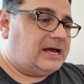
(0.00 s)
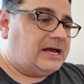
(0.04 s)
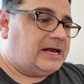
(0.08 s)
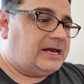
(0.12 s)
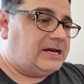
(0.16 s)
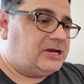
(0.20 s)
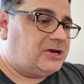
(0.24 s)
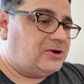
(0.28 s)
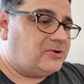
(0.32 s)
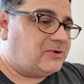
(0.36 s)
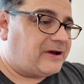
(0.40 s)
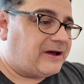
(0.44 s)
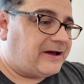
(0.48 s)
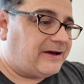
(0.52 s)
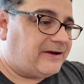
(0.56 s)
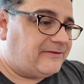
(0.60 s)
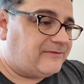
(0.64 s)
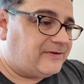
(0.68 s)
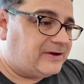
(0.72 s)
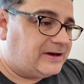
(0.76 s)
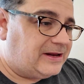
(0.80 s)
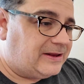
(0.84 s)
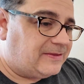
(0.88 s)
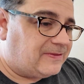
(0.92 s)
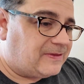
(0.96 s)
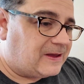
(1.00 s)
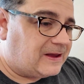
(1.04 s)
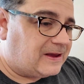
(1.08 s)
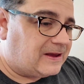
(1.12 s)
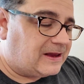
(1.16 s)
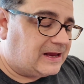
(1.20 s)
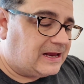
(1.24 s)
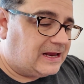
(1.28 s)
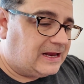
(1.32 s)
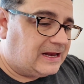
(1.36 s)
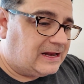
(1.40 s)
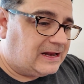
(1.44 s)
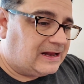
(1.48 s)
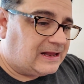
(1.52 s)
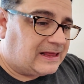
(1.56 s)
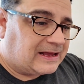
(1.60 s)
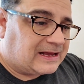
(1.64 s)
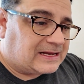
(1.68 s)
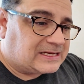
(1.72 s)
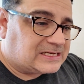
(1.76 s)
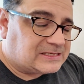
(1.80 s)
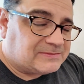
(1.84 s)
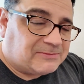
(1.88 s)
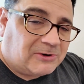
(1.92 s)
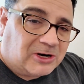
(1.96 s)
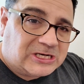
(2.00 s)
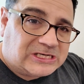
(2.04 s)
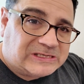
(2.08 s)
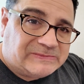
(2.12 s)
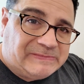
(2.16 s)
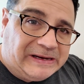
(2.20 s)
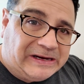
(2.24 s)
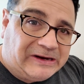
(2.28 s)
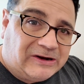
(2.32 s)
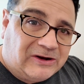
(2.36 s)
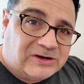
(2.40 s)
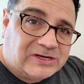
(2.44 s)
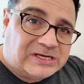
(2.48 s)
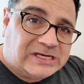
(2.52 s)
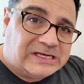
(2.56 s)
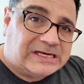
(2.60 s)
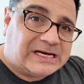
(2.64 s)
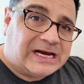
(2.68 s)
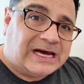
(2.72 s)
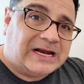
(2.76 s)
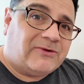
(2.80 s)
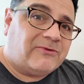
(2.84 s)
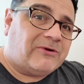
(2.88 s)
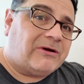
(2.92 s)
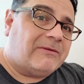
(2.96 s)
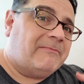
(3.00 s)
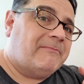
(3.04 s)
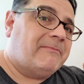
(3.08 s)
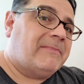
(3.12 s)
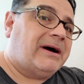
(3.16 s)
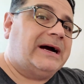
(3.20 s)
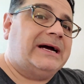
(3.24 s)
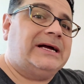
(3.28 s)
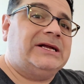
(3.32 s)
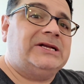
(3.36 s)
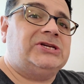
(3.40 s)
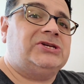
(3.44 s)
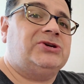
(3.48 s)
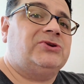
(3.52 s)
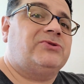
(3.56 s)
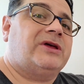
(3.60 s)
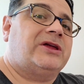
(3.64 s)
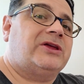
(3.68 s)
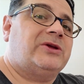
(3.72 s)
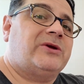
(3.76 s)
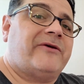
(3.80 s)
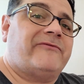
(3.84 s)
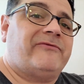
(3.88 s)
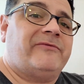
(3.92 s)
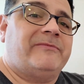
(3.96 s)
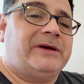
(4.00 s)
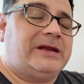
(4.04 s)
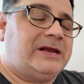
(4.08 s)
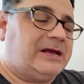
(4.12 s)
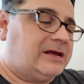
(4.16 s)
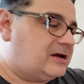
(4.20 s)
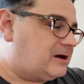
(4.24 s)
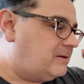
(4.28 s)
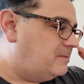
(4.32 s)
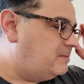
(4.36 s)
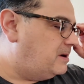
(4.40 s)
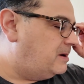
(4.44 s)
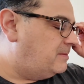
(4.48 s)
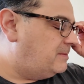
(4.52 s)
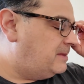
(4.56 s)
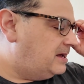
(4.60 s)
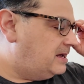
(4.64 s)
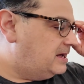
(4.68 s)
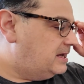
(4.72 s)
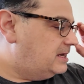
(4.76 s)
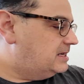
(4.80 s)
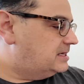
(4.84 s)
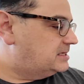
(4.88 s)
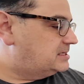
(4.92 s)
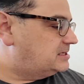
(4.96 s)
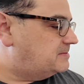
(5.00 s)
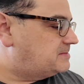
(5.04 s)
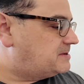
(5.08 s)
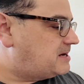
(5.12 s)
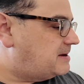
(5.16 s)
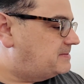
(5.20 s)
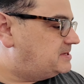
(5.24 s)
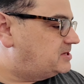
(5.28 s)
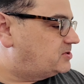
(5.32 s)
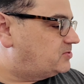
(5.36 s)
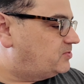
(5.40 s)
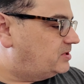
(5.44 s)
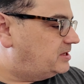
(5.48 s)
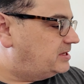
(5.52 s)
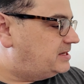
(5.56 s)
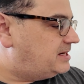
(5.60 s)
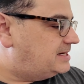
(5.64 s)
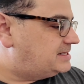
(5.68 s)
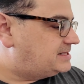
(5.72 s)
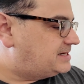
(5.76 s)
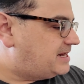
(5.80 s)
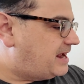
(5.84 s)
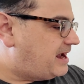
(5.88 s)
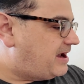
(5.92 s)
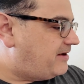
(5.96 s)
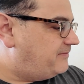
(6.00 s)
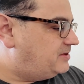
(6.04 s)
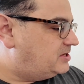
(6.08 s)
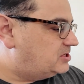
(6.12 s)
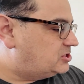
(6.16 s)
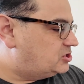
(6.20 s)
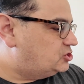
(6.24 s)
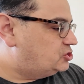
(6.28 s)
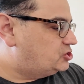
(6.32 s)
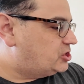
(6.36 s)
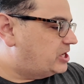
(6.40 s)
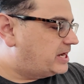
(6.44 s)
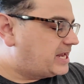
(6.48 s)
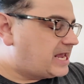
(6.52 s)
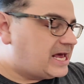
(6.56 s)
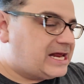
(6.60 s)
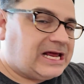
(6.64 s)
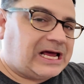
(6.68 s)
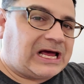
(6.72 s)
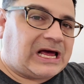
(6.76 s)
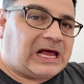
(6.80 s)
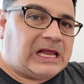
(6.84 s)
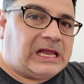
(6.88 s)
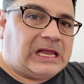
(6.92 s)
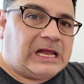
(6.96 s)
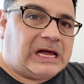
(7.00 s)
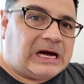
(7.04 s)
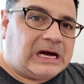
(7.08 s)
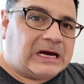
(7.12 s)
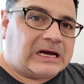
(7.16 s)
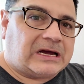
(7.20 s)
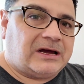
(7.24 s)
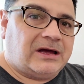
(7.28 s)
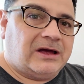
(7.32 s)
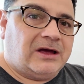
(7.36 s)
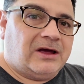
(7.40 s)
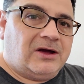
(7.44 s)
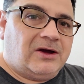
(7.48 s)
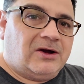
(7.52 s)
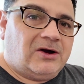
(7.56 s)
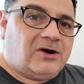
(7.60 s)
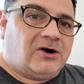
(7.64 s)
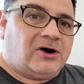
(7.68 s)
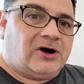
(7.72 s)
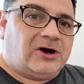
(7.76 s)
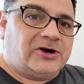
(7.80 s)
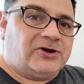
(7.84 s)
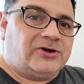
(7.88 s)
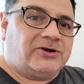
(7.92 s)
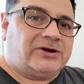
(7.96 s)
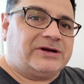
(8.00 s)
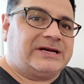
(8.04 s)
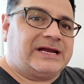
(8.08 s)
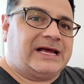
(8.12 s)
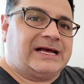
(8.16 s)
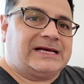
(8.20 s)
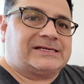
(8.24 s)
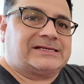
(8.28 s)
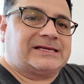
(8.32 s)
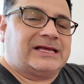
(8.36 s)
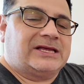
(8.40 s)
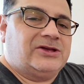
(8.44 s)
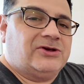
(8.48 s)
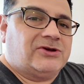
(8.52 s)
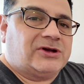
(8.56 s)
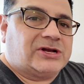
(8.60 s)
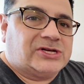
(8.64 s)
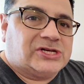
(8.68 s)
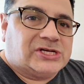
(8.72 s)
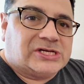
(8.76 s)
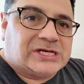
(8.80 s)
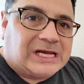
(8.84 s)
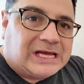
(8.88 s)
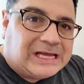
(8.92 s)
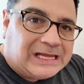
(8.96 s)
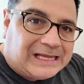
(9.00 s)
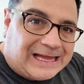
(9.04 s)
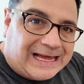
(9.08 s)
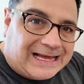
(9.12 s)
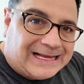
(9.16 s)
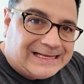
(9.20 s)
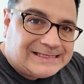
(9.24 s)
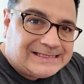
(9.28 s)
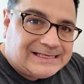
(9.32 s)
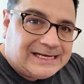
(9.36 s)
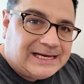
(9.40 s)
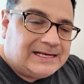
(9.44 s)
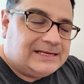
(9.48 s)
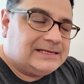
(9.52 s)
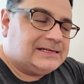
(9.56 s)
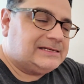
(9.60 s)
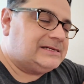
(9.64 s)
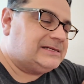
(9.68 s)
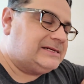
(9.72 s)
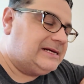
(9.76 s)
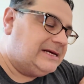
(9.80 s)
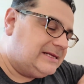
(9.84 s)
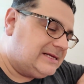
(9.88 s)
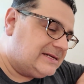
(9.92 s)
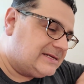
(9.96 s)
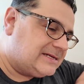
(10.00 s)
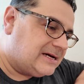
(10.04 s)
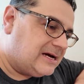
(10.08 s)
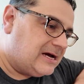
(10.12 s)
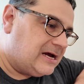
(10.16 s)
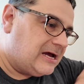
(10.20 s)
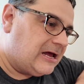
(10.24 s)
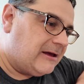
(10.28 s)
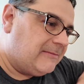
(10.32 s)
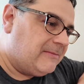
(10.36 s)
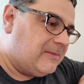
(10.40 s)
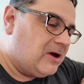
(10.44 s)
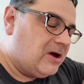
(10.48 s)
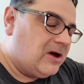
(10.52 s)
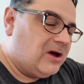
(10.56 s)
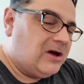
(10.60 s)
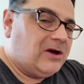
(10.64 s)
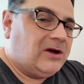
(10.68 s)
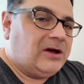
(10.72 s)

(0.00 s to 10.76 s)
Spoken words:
you don't have anything in like a smart speaker to kind of remind you that you have a meeting come up. Sometimes it's really nice to have this gigantic clock on your desk that you can just glance at, see the time,